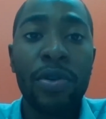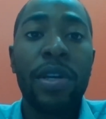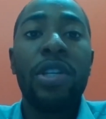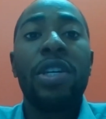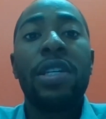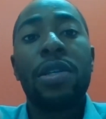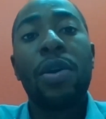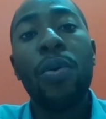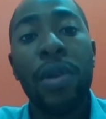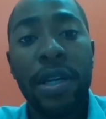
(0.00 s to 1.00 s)
You can
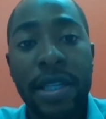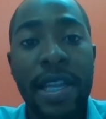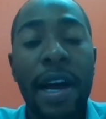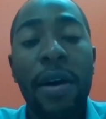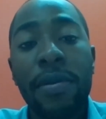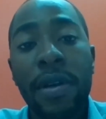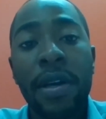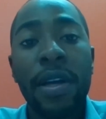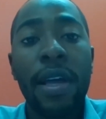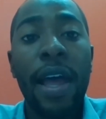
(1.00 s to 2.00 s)
just cool it down
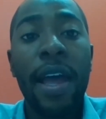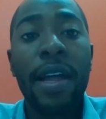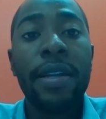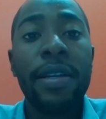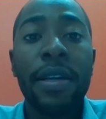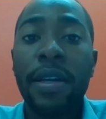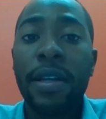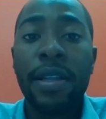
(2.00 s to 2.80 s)
and